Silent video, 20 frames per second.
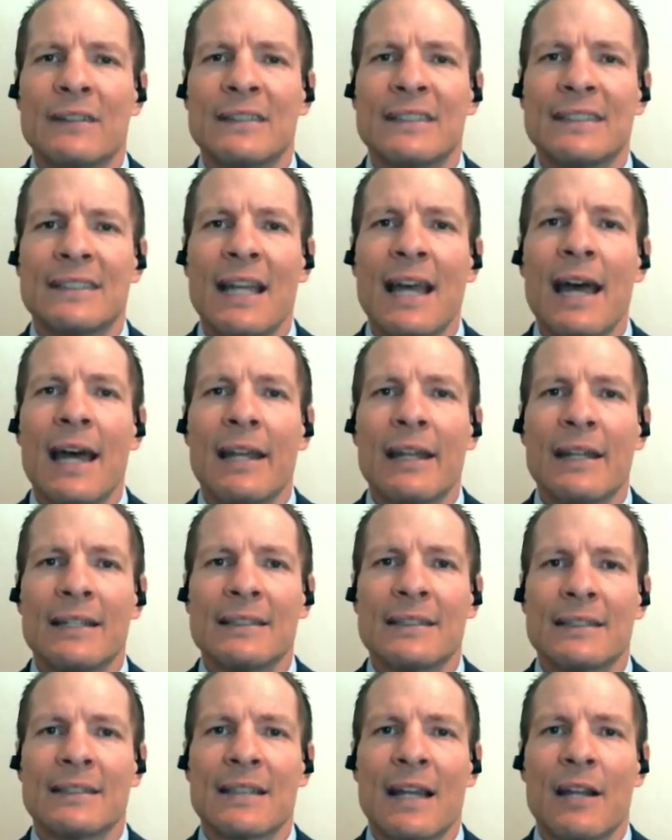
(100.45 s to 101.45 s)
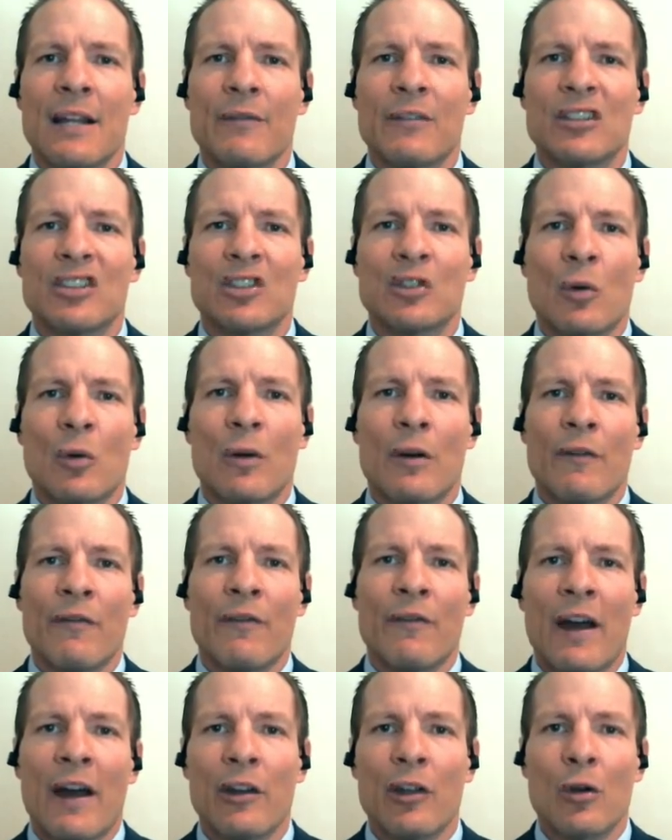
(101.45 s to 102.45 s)
instead as kind of a store of
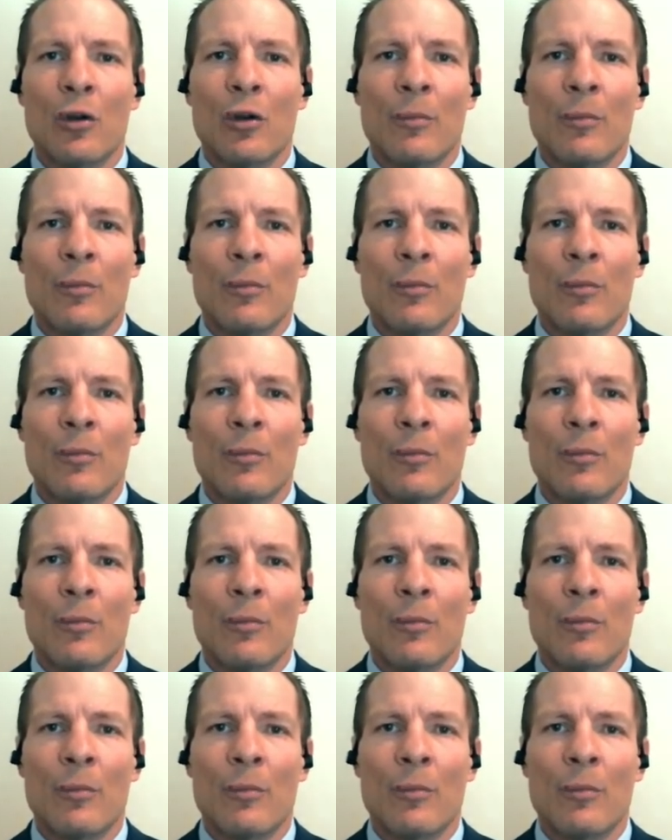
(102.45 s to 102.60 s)
value,